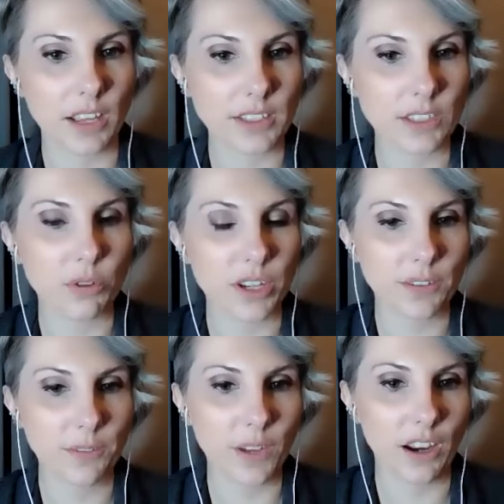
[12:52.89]
that's going
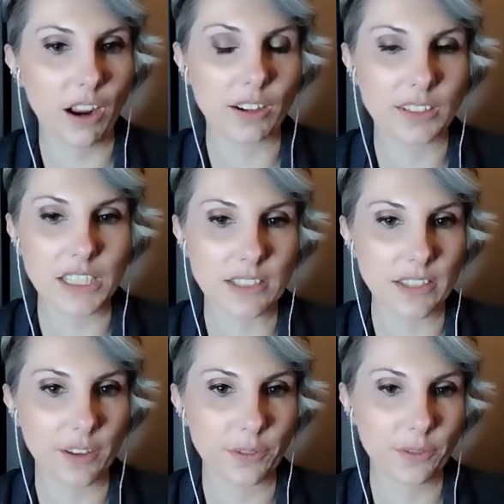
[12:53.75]
to fit our
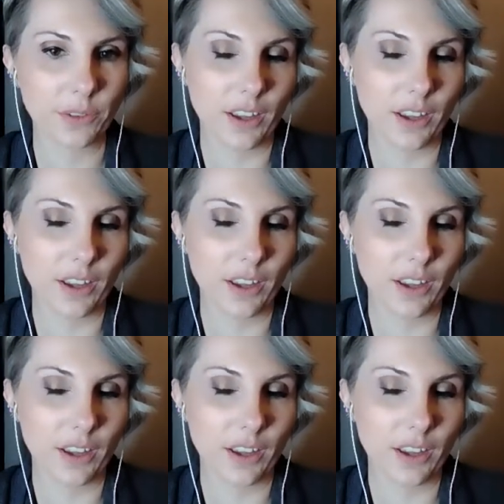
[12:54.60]
needs of